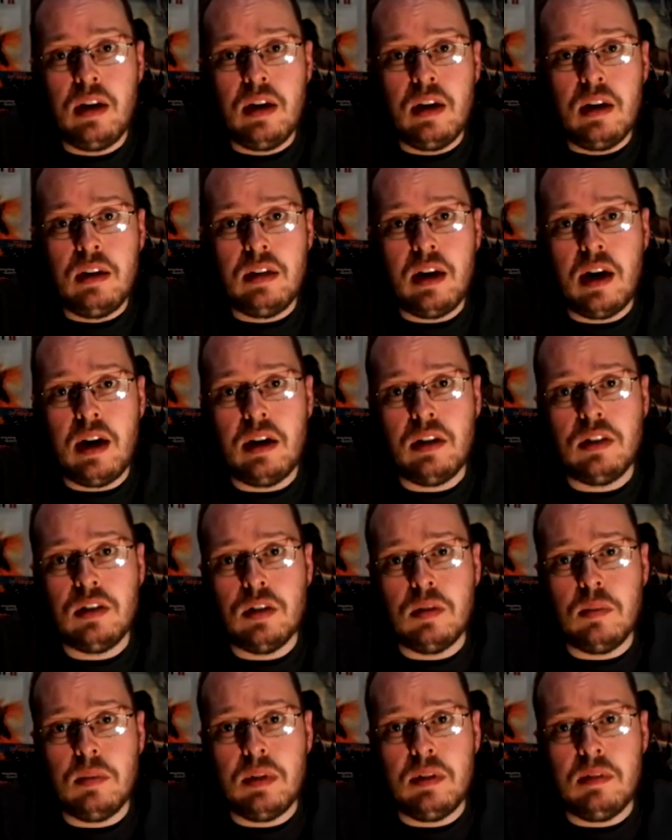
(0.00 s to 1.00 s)

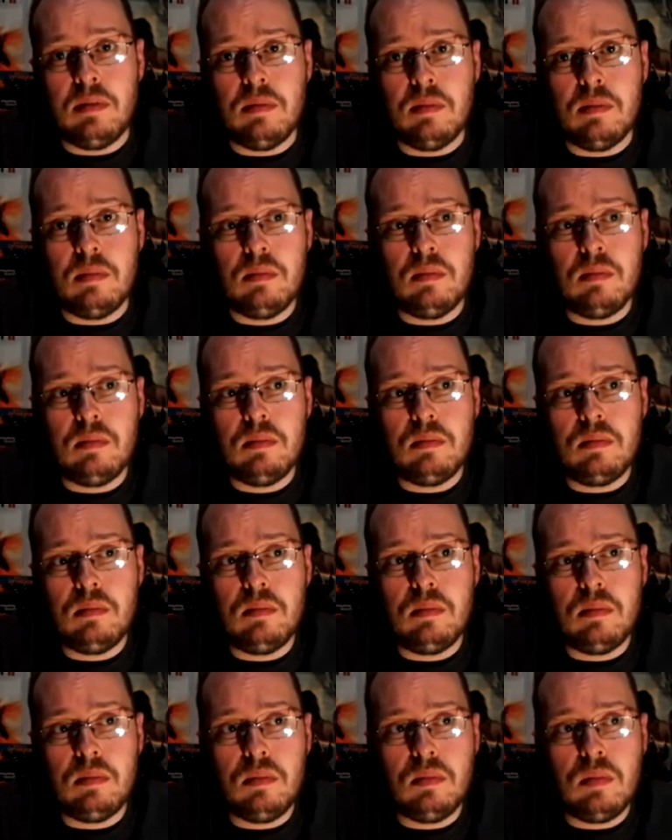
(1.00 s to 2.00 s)
tiresome and,
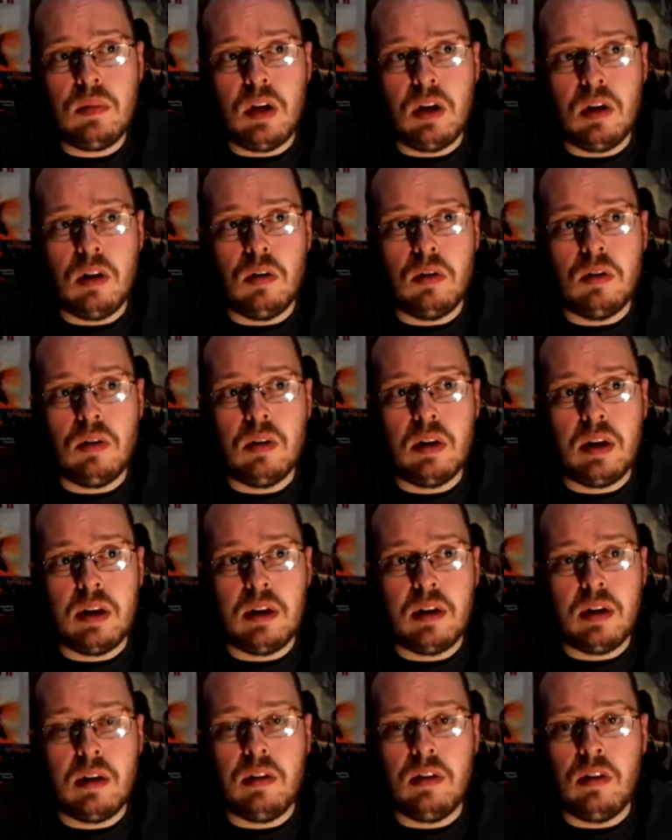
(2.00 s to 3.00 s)
you know, like
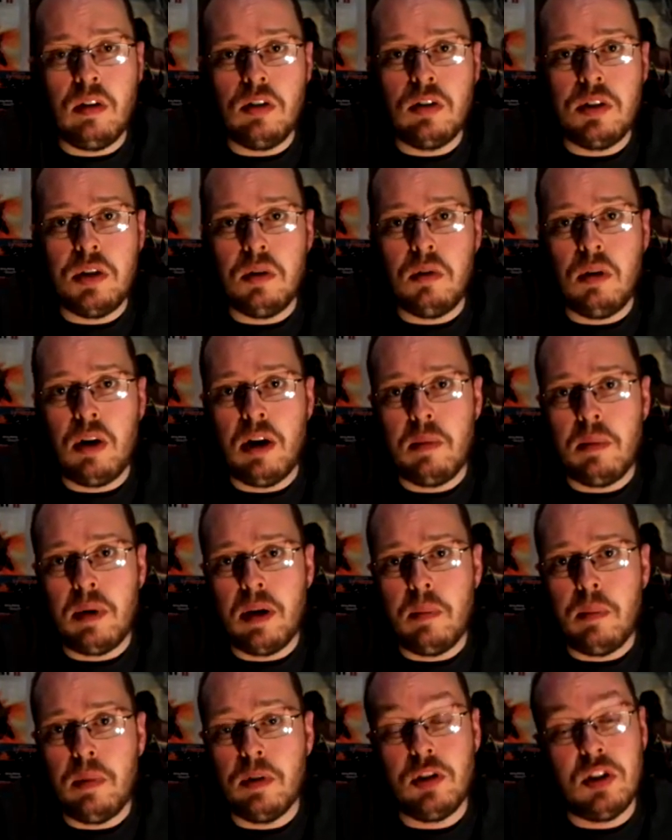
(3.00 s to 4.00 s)
a nursery rhyme kind
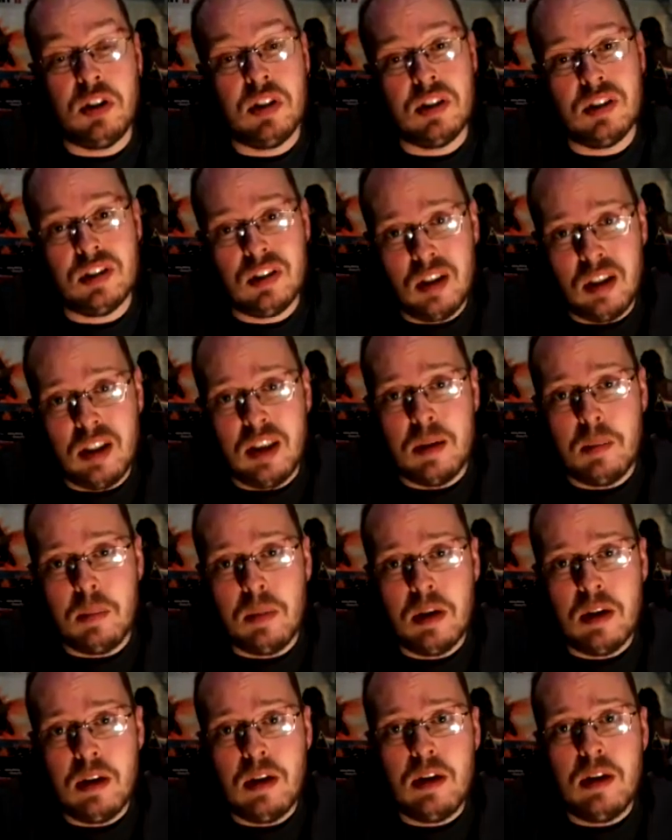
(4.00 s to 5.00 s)
of puts you to sleep.
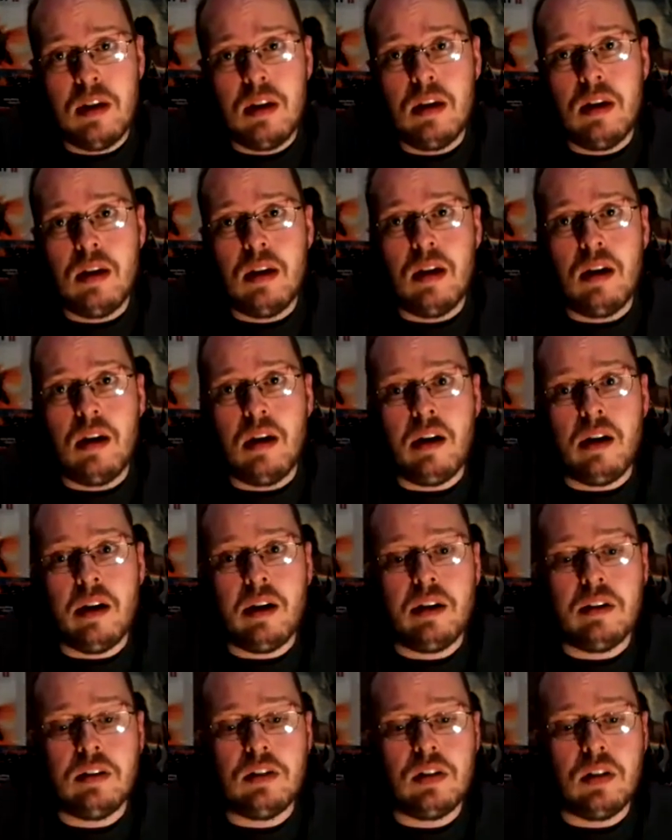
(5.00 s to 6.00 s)

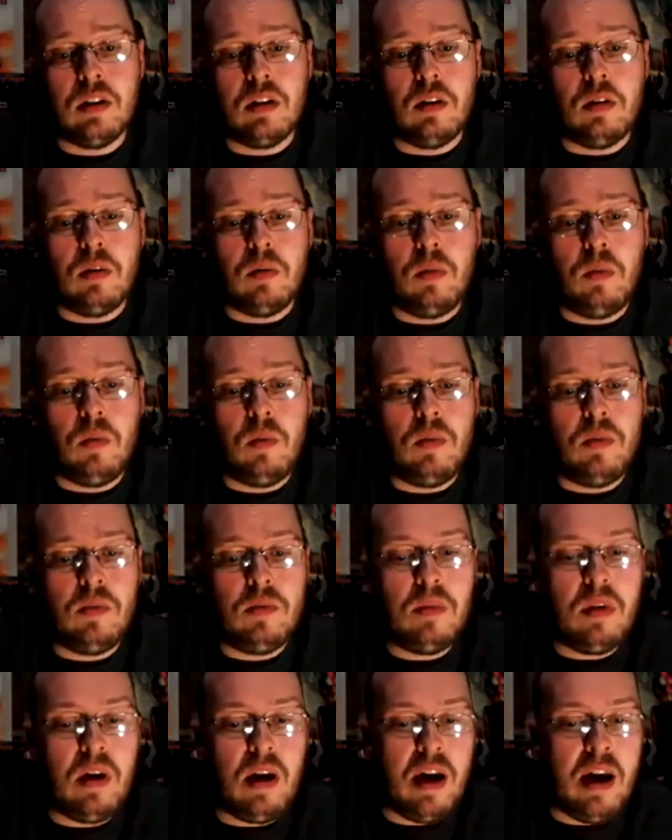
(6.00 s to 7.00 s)
Uh, so,
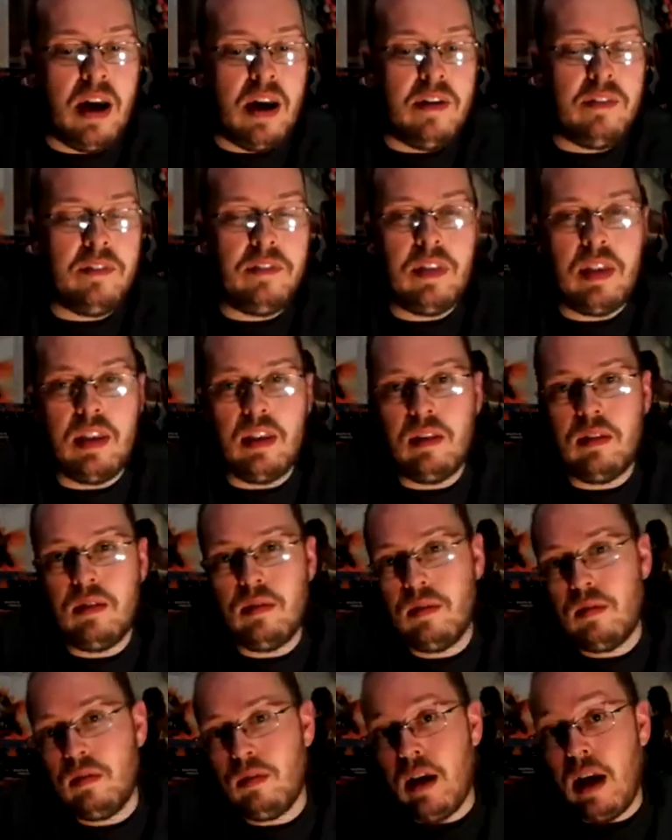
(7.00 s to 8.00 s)
I've
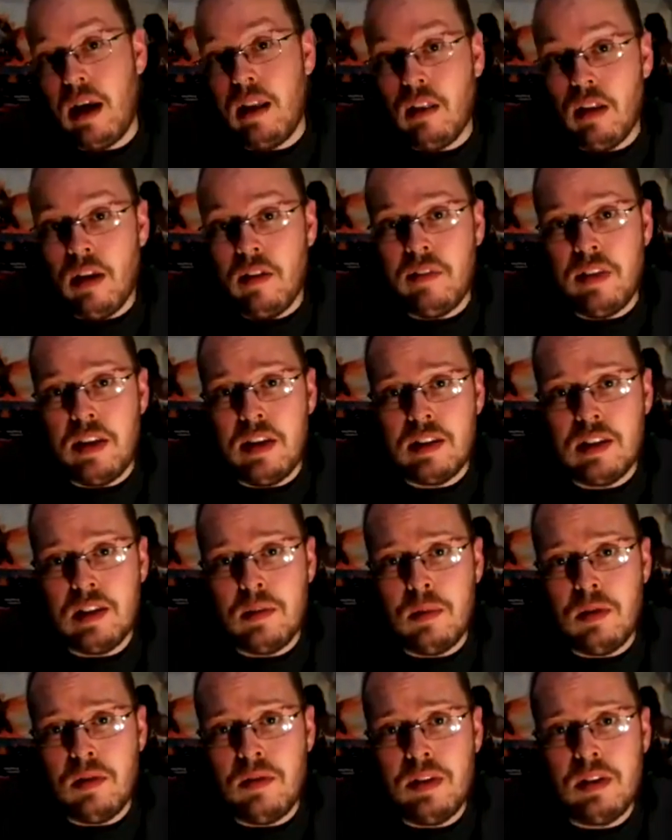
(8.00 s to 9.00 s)
I love Disney
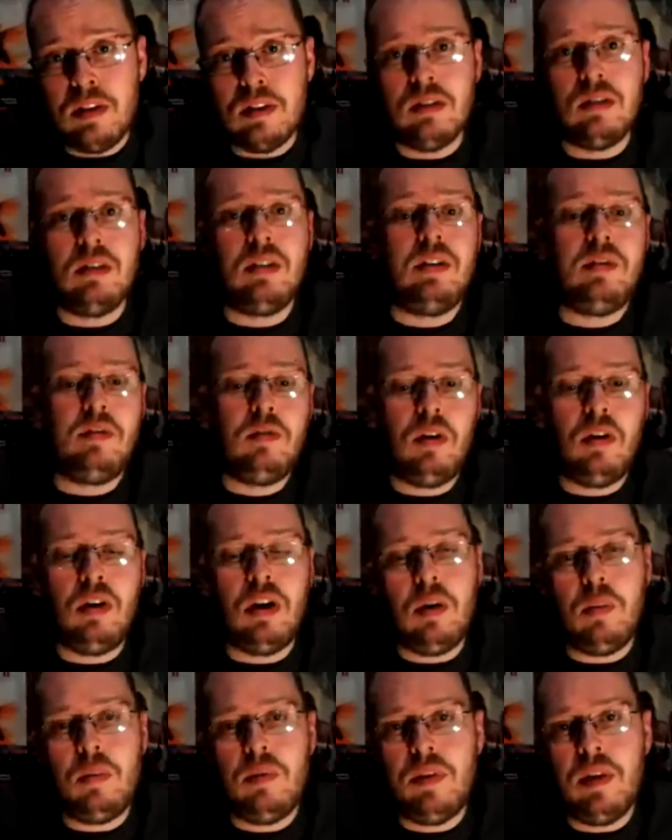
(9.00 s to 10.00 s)
movies. Uh, I've grown
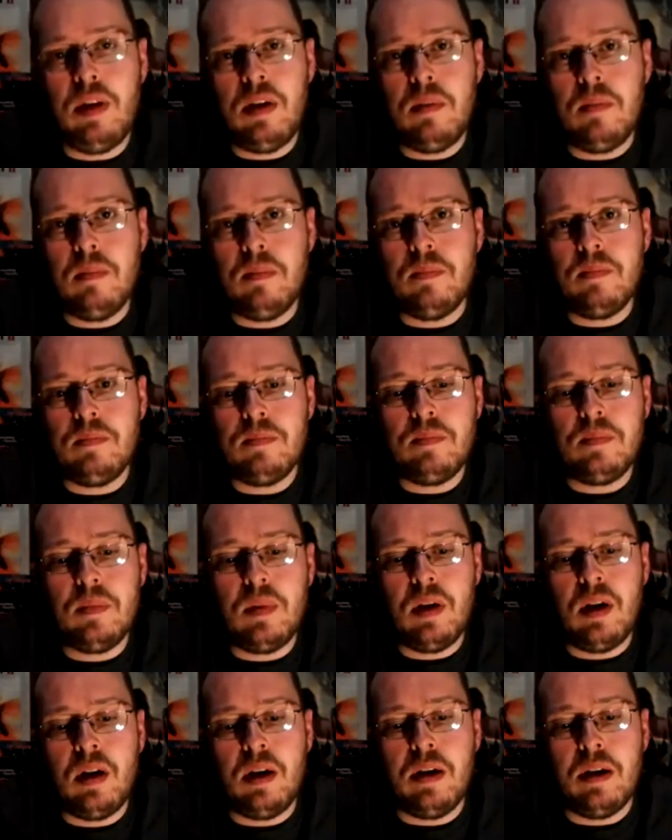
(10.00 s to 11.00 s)
up with them.
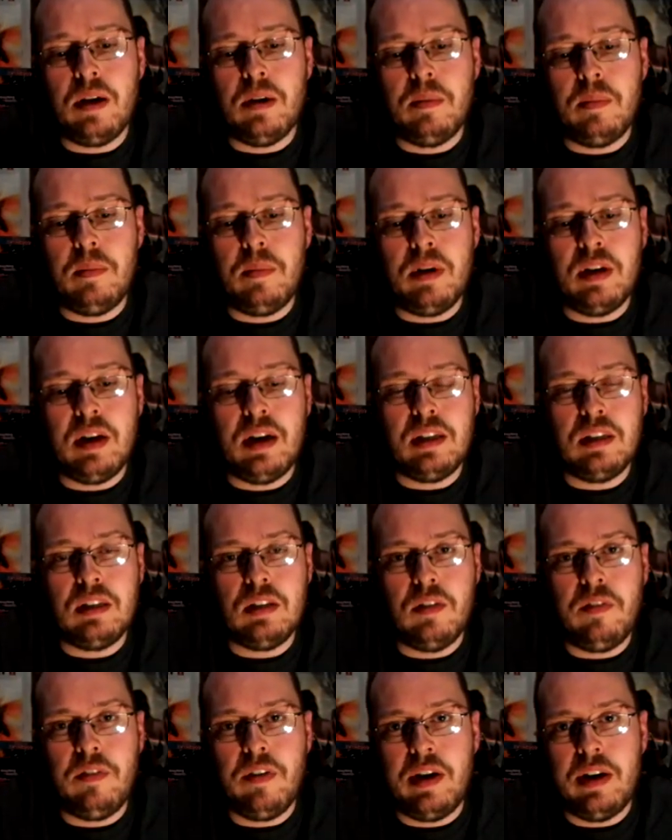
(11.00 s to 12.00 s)
Uh, but I still
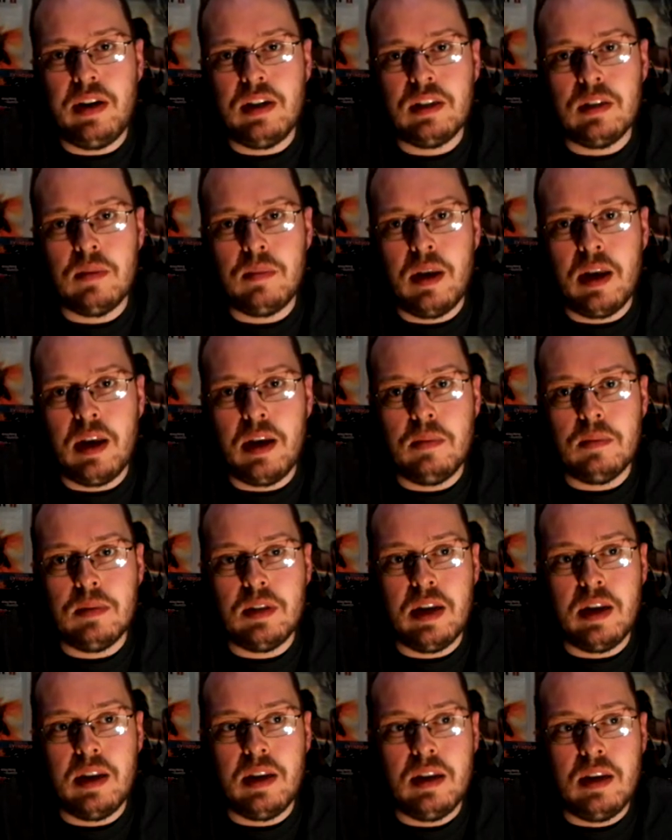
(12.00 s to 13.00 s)
find it sometimes
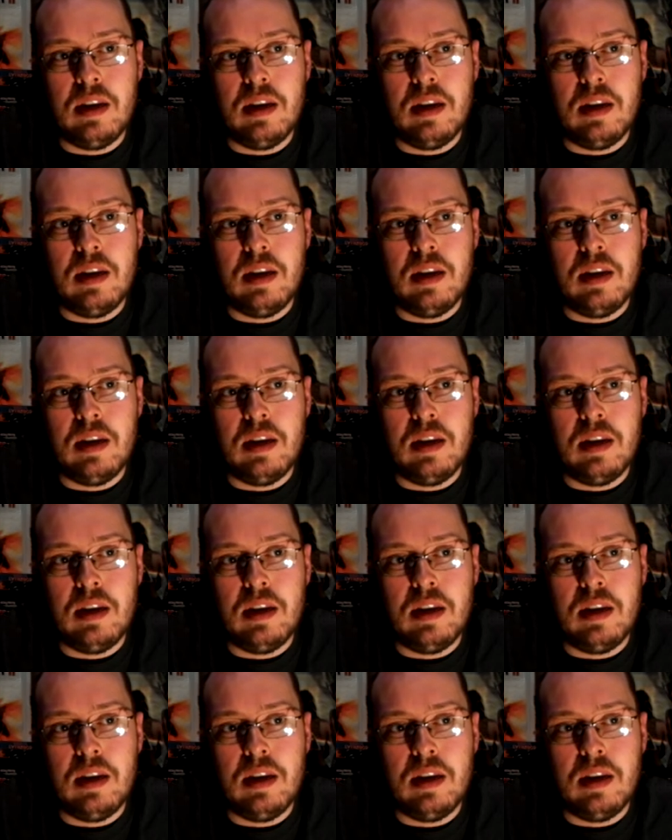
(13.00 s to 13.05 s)
that